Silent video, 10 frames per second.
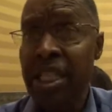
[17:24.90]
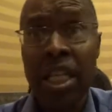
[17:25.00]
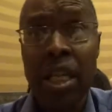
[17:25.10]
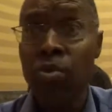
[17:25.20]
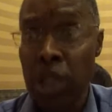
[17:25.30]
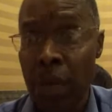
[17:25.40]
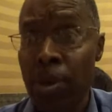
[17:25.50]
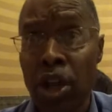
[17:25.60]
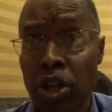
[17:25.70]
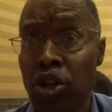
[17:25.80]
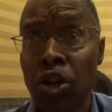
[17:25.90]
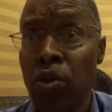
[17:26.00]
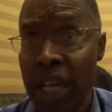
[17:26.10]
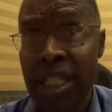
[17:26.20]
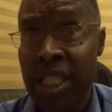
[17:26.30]
I tell them what I'm going to
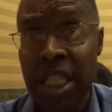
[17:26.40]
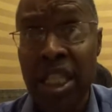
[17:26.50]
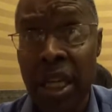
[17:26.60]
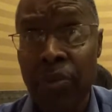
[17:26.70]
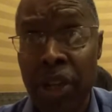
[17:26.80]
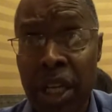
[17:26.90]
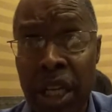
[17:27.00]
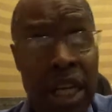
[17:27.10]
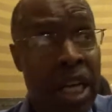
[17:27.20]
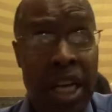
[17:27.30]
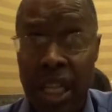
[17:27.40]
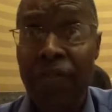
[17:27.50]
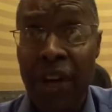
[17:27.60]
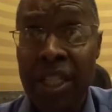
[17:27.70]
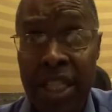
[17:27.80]
do when I see something. And
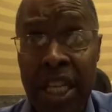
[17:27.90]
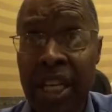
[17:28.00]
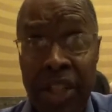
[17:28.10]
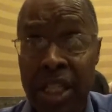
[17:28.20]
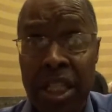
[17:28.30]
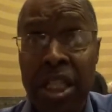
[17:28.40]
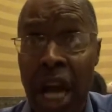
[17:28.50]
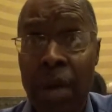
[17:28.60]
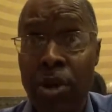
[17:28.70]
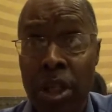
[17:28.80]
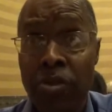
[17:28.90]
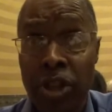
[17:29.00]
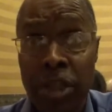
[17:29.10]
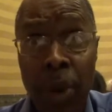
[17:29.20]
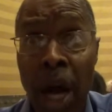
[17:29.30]
if I see it, this is how I'm going
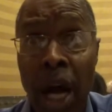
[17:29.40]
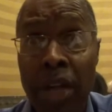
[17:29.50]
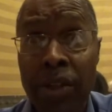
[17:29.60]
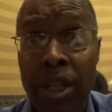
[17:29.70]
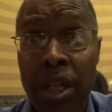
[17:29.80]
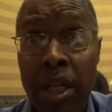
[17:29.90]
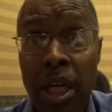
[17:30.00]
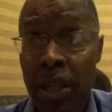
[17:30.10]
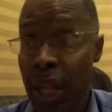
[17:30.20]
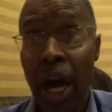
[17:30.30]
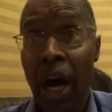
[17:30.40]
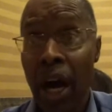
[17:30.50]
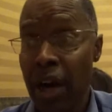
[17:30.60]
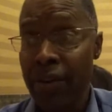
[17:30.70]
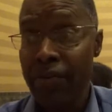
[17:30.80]
to respond. Now,
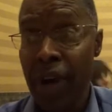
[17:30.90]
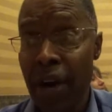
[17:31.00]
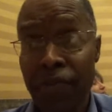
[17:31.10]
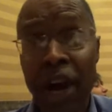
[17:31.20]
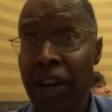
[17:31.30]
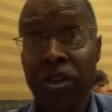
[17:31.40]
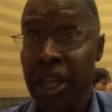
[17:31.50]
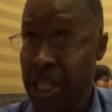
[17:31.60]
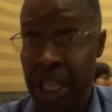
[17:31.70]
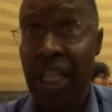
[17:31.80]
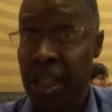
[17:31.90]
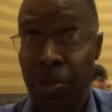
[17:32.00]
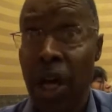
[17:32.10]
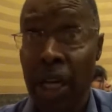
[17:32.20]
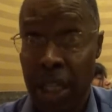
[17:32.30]
a fighter can test
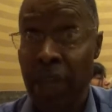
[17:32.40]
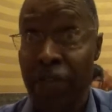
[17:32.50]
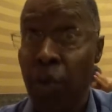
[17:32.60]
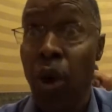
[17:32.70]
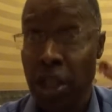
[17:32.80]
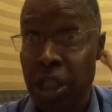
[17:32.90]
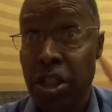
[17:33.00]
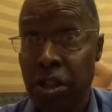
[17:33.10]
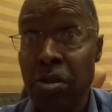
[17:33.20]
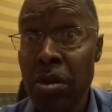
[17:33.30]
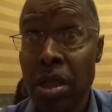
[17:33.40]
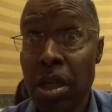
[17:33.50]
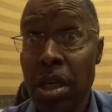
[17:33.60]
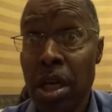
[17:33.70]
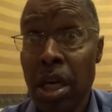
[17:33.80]
me on it if he wants to.
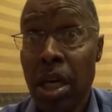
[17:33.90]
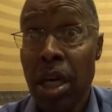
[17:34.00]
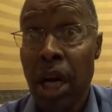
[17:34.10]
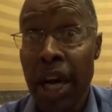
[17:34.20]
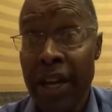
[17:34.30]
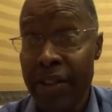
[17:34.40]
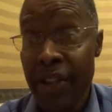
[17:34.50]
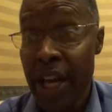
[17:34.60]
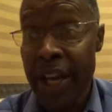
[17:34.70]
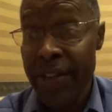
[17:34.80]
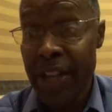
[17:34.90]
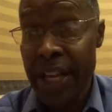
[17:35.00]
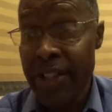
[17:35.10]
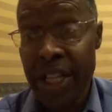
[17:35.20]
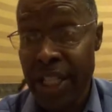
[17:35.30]

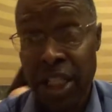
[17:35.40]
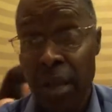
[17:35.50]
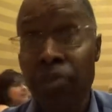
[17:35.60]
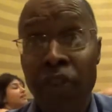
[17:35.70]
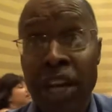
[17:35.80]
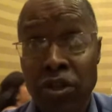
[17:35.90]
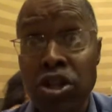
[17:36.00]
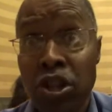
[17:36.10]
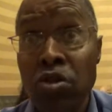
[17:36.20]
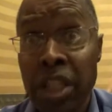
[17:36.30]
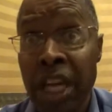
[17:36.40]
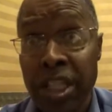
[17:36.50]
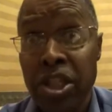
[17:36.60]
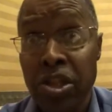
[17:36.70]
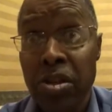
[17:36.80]
And some fighters do
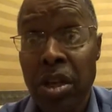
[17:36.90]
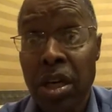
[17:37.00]
test you.